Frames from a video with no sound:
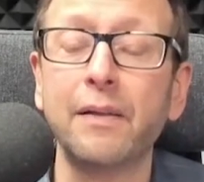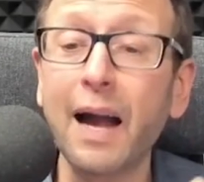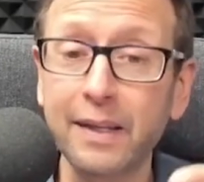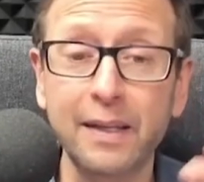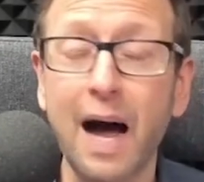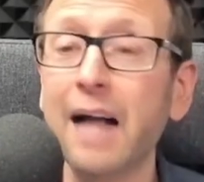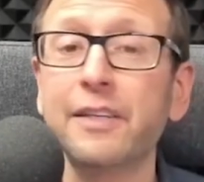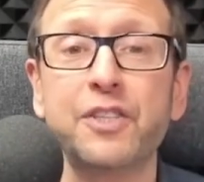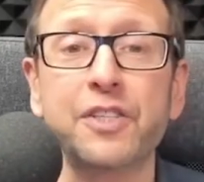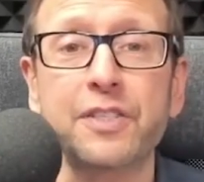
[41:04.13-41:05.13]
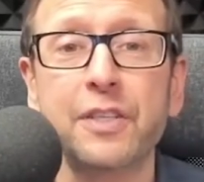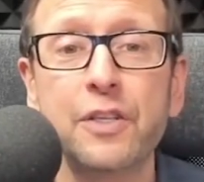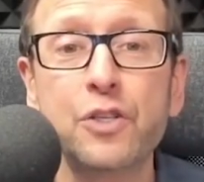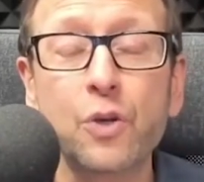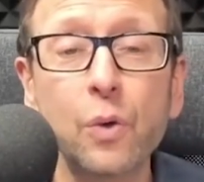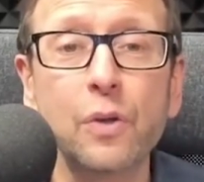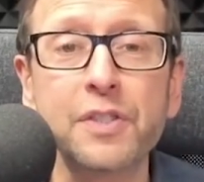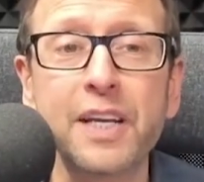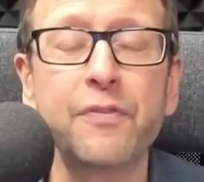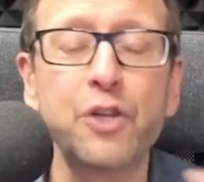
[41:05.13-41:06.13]
a lot of colleges,
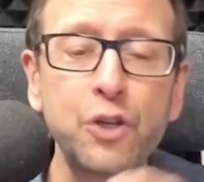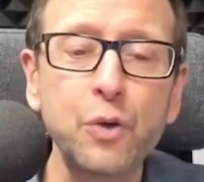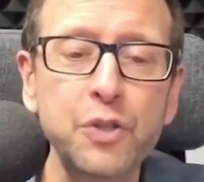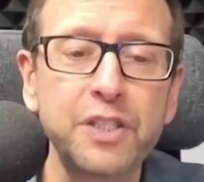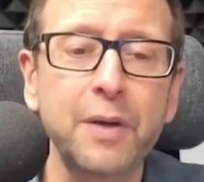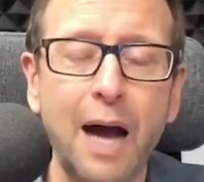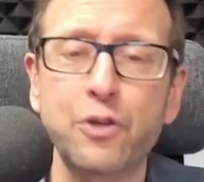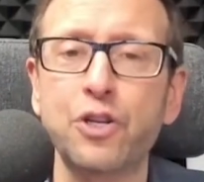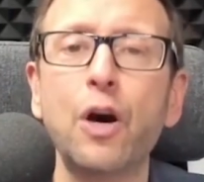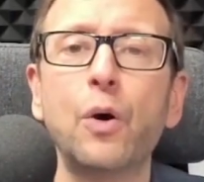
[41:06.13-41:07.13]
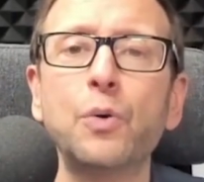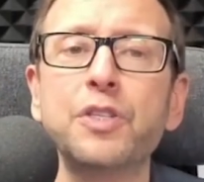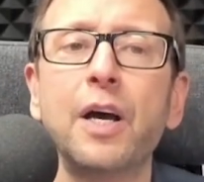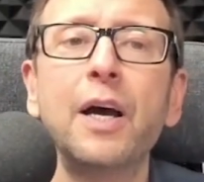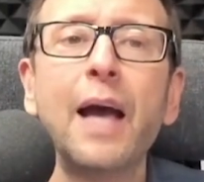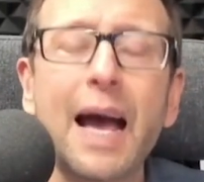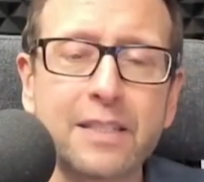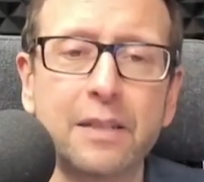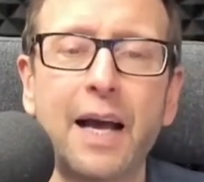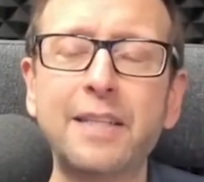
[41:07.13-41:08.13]
schools, even use our shows
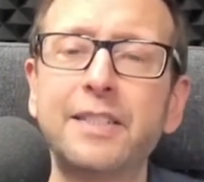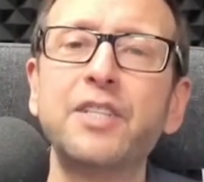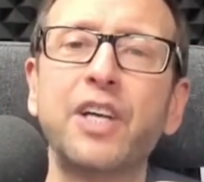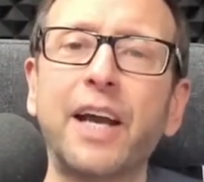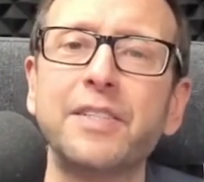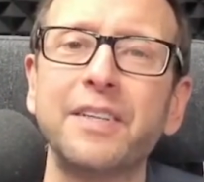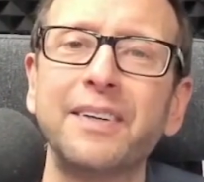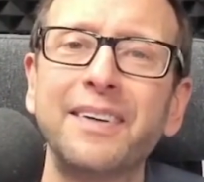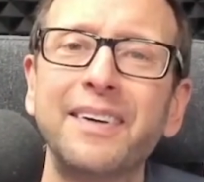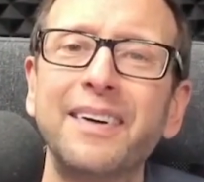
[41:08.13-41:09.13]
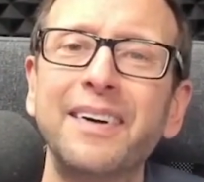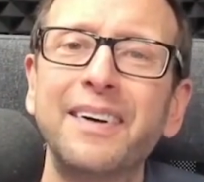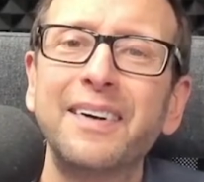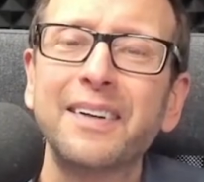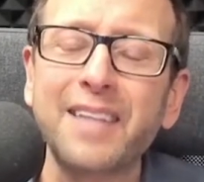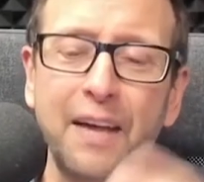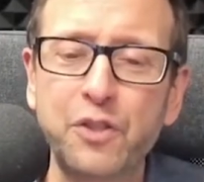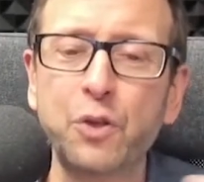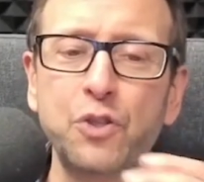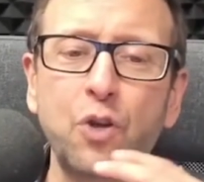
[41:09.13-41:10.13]
as teaching aids. Because a lot
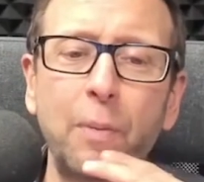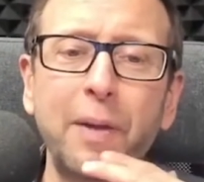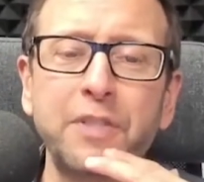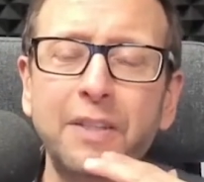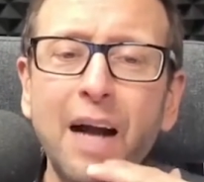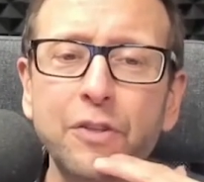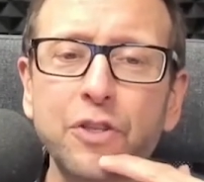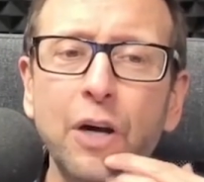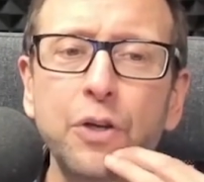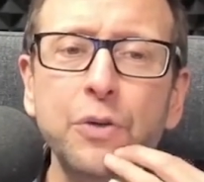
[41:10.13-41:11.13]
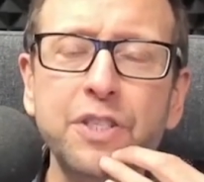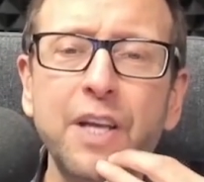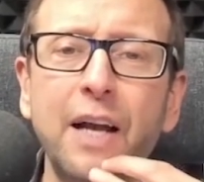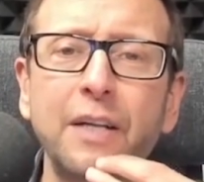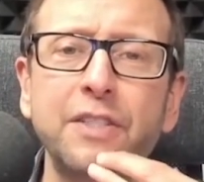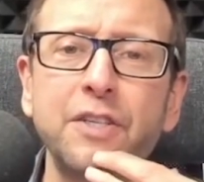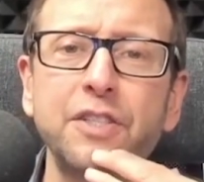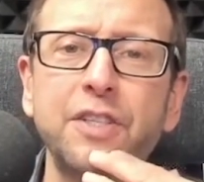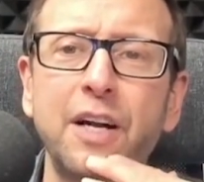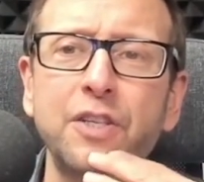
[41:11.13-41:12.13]
of students call me up and say, Dr. Joe, you said on such
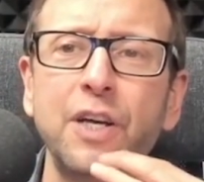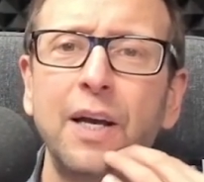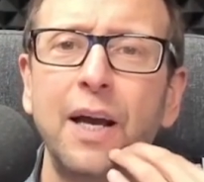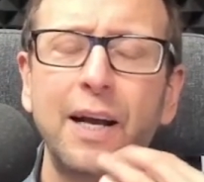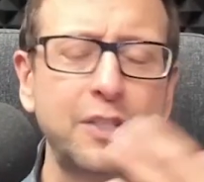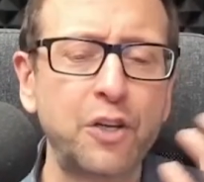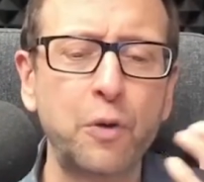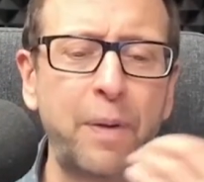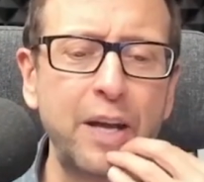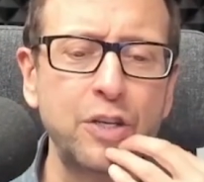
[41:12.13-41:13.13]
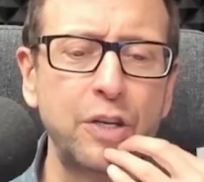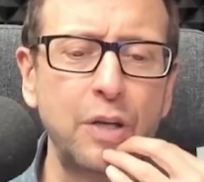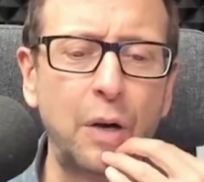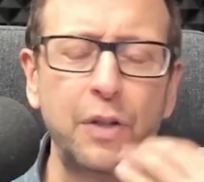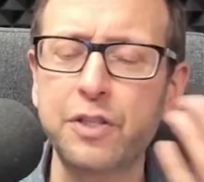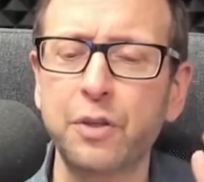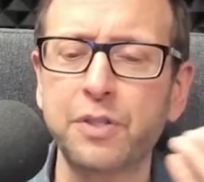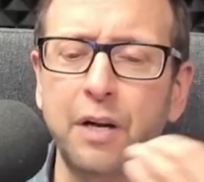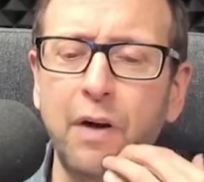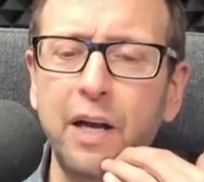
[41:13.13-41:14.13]
and such. And I said, are you a patient? No. You listen to
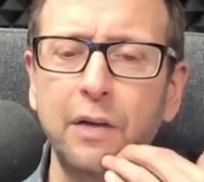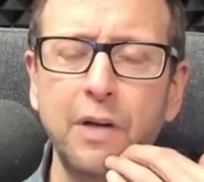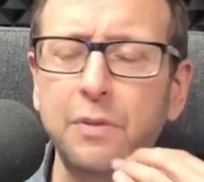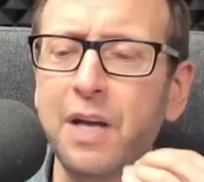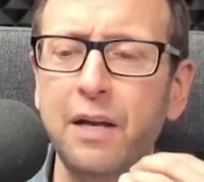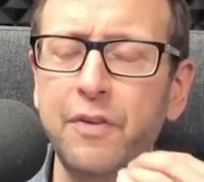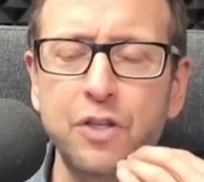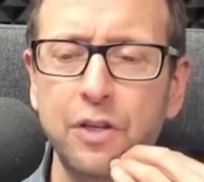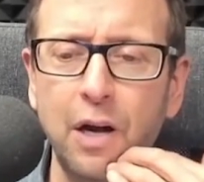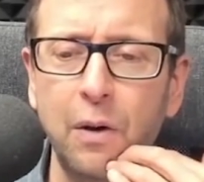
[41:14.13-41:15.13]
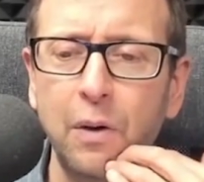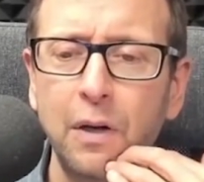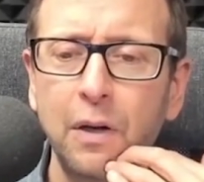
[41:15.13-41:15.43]
us on the radio? No. Television? No.